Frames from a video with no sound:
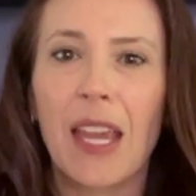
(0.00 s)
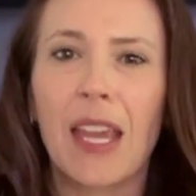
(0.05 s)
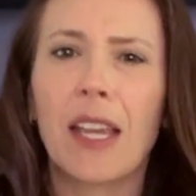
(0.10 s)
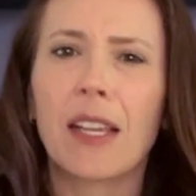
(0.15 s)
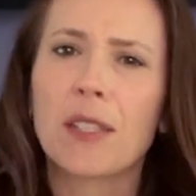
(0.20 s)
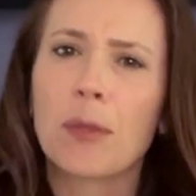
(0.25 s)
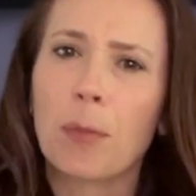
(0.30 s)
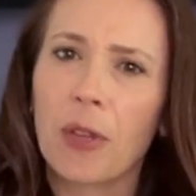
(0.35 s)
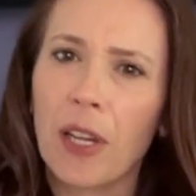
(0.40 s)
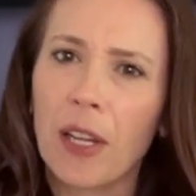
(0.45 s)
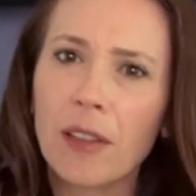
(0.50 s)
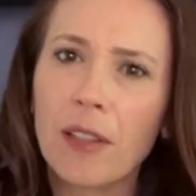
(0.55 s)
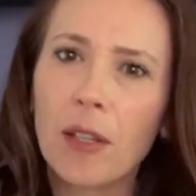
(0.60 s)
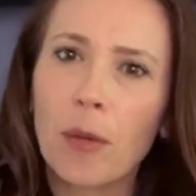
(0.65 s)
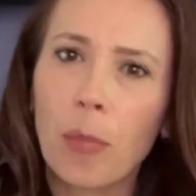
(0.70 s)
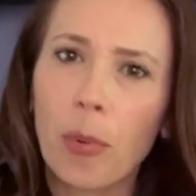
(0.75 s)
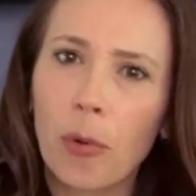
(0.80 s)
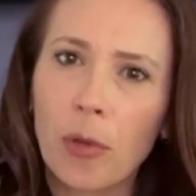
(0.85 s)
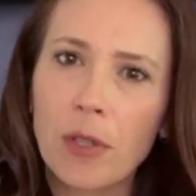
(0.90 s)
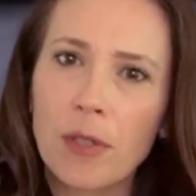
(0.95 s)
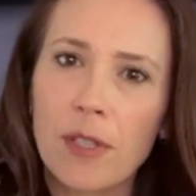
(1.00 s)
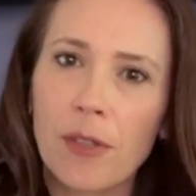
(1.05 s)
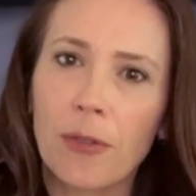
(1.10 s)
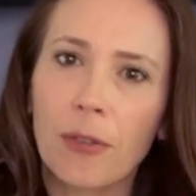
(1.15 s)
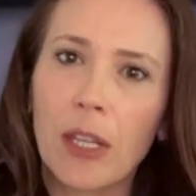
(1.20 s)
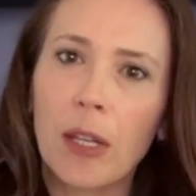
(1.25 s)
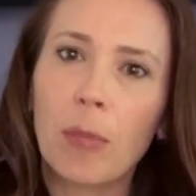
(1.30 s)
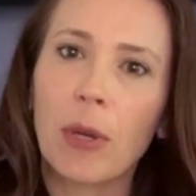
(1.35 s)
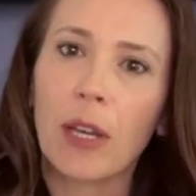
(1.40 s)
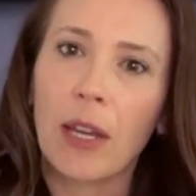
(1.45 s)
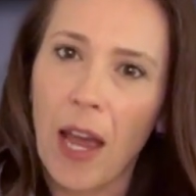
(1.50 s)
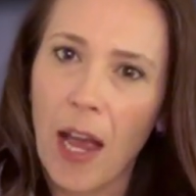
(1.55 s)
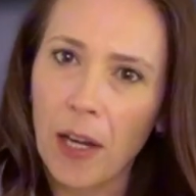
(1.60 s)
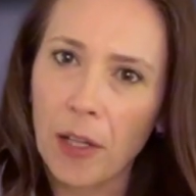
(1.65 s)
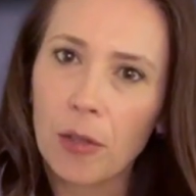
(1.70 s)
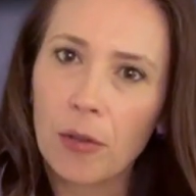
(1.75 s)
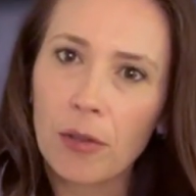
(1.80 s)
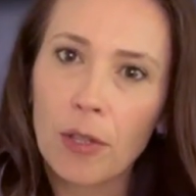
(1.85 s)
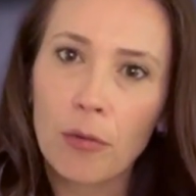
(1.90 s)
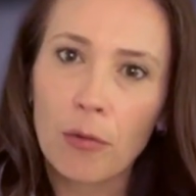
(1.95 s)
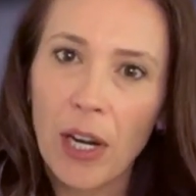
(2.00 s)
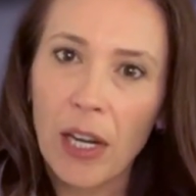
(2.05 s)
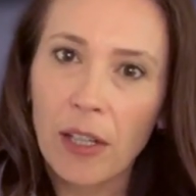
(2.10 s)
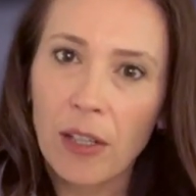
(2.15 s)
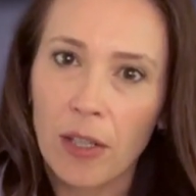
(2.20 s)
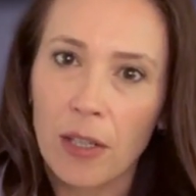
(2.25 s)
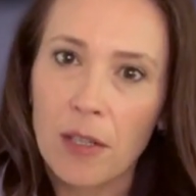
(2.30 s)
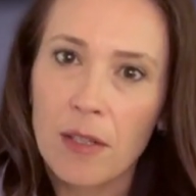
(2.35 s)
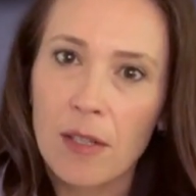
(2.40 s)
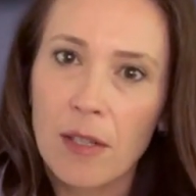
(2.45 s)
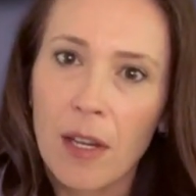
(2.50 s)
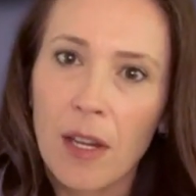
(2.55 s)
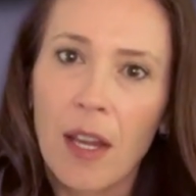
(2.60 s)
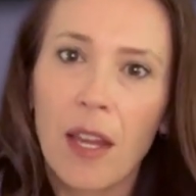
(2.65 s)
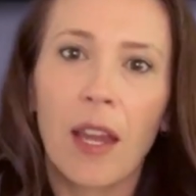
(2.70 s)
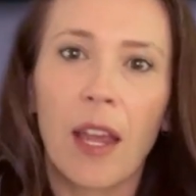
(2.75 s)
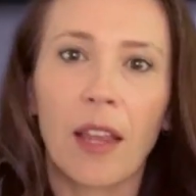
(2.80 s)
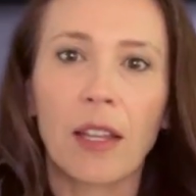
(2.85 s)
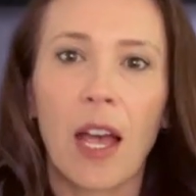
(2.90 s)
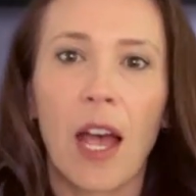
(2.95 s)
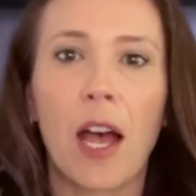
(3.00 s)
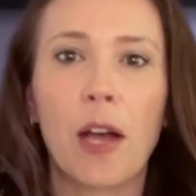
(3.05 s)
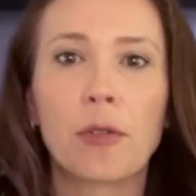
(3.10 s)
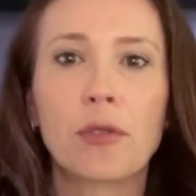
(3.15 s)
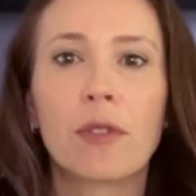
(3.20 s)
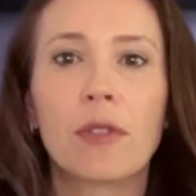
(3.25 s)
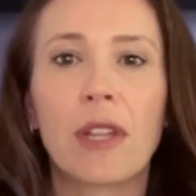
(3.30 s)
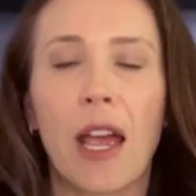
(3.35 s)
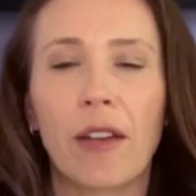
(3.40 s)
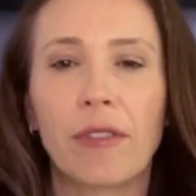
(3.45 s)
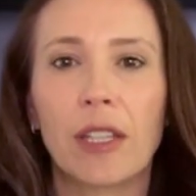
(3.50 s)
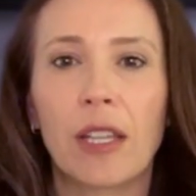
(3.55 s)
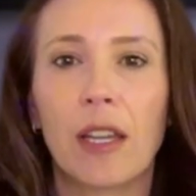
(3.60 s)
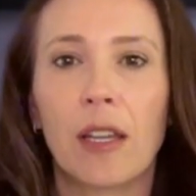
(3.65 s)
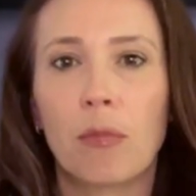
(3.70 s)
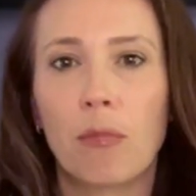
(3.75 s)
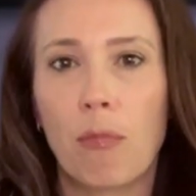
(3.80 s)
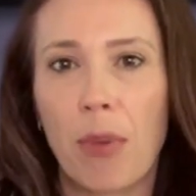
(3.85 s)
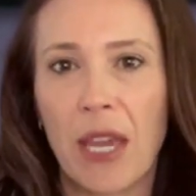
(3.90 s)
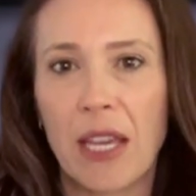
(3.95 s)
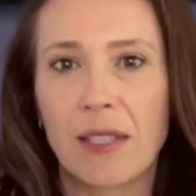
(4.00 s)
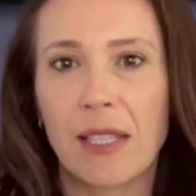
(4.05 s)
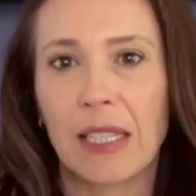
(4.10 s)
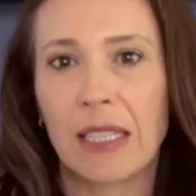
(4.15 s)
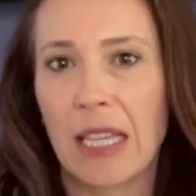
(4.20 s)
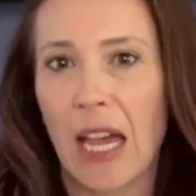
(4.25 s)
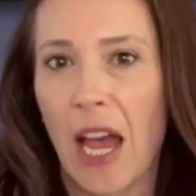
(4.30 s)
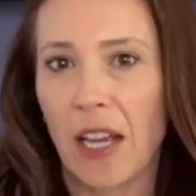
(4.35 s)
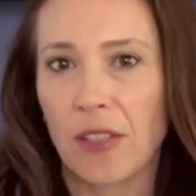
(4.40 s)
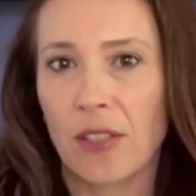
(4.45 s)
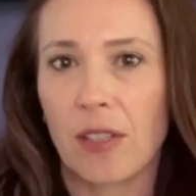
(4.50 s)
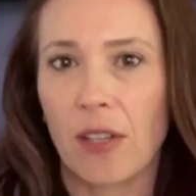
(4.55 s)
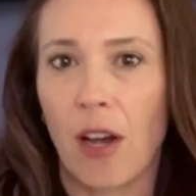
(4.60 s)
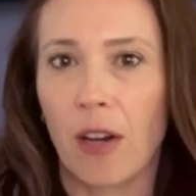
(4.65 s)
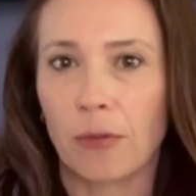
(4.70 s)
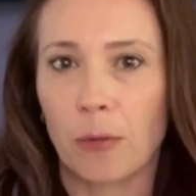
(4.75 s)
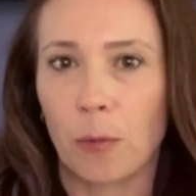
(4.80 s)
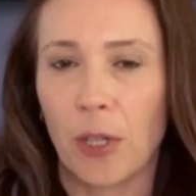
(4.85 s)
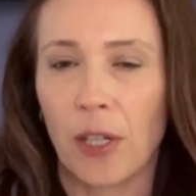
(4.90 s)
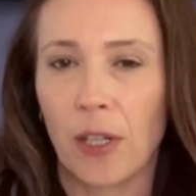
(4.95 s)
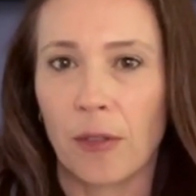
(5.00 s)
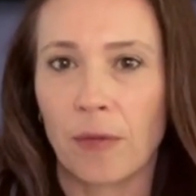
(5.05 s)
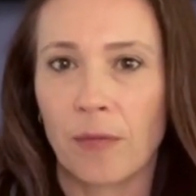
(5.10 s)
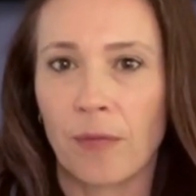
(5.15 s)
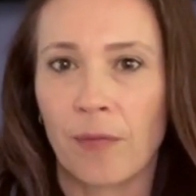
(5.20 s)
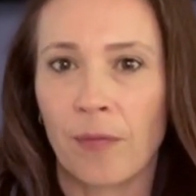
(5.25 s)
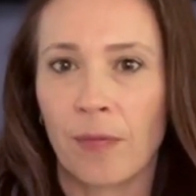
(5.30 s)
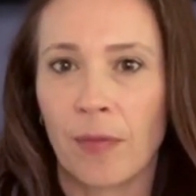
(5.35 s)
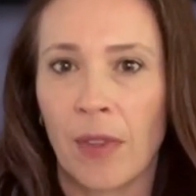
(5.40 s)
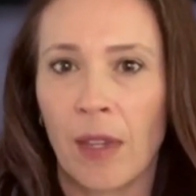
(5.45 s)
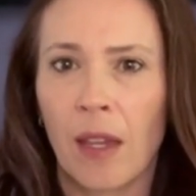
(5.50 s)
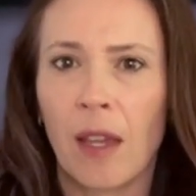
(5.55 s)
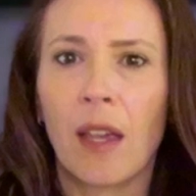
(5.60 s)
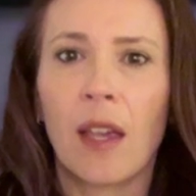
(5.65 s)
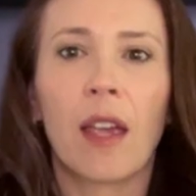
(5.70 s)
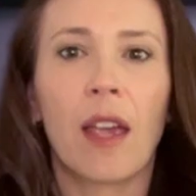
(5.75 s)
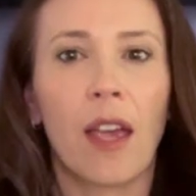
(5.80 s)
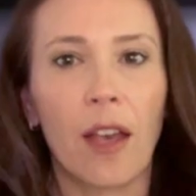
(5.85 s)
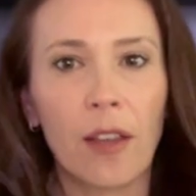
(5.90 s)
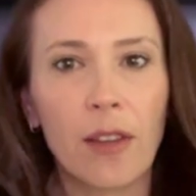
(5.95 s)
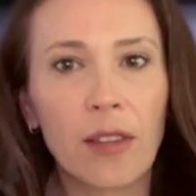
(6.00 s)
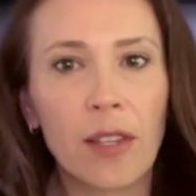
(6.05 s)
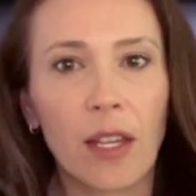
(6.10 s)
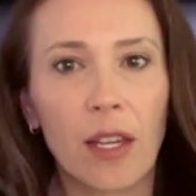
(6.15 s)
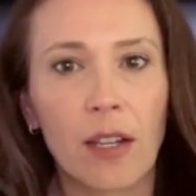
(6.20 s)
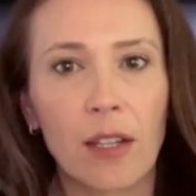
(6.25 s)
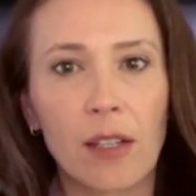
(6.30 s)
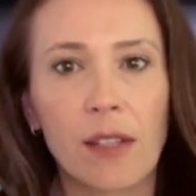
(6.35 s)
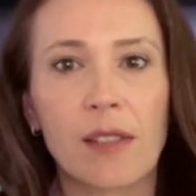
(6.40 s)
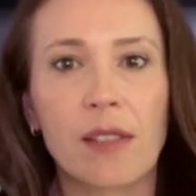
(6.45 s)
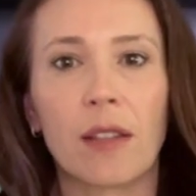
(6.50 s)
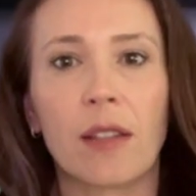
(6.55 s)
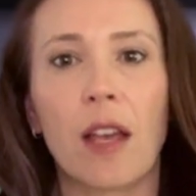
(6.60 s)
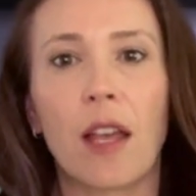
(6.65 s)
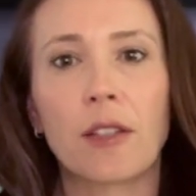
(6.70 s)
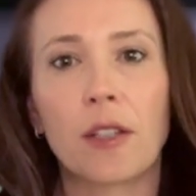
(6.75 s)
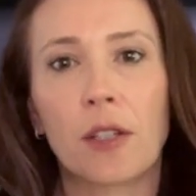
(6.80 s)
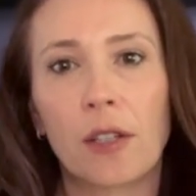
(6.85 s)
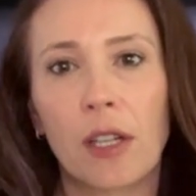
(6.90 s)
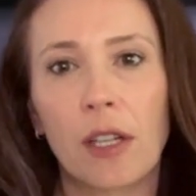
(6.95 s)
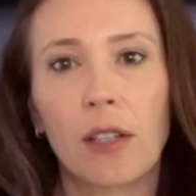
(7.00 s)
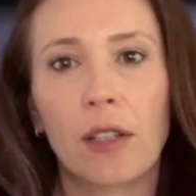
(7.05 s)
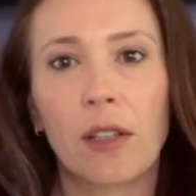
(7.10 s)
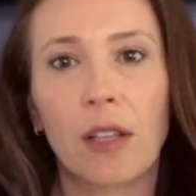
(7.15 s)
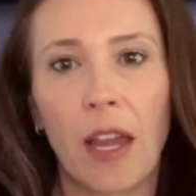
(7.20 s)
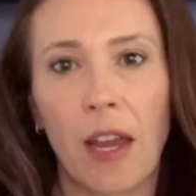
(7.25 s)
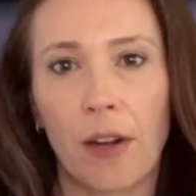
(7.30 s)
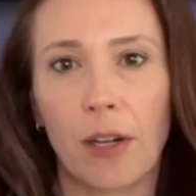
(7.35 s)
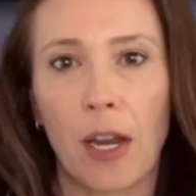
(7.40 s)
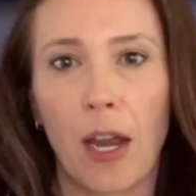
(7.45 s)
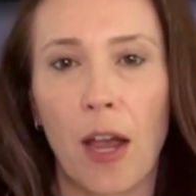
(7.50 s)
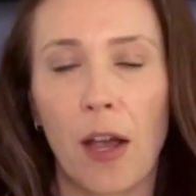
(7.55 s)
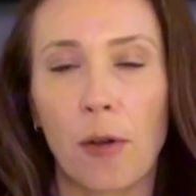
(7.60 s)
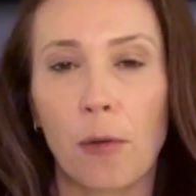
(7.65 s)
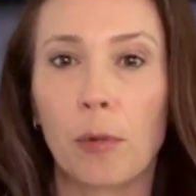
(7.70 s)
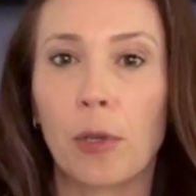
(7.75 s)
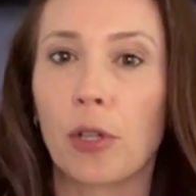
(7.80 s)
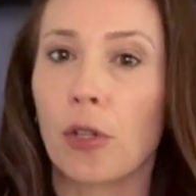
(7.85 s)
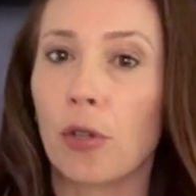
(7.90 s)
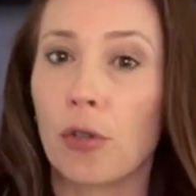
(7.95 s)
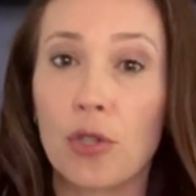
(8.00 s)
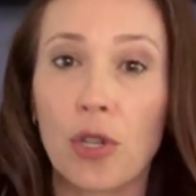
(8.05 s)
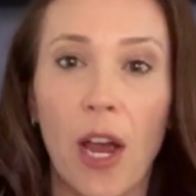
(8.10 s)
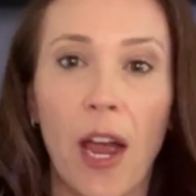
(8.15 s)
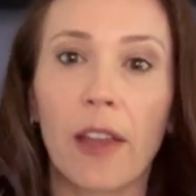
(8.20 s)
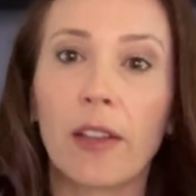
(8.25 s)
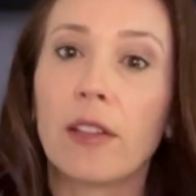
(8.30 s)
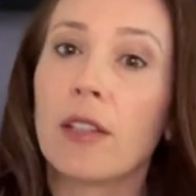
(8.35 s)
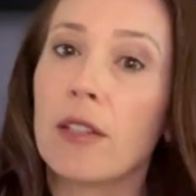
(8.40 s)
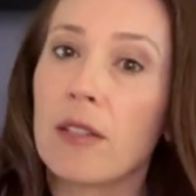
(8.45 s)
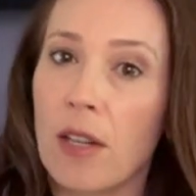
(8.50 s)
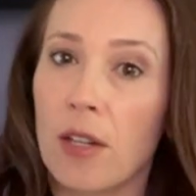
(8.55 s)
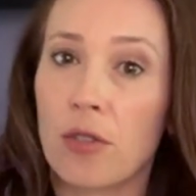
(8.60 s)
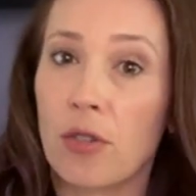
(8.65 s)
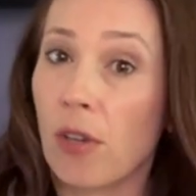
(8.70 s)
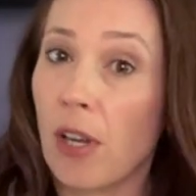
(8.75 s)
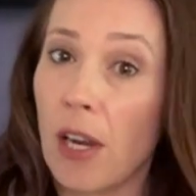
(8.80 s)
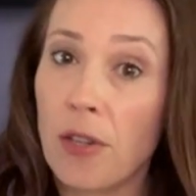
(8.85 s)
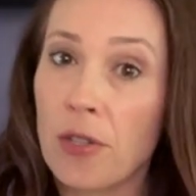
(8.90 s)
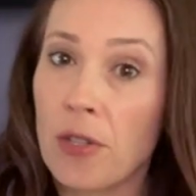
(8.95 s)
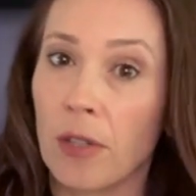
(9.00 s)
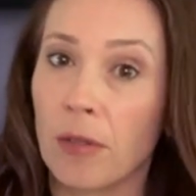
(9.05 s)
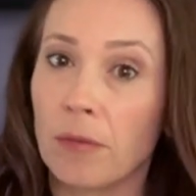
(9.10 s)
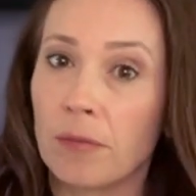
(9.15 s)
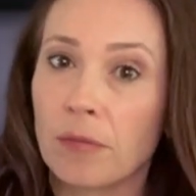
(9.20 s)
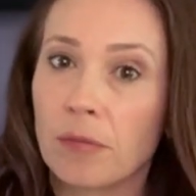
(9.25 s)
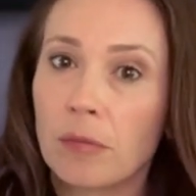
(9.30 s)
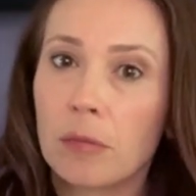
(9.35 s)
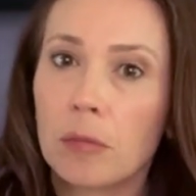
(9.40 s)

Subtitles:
Explain the importance of keeping accurate records and how to navigate basic tax software. Healthcare is another critical area where your child needs education.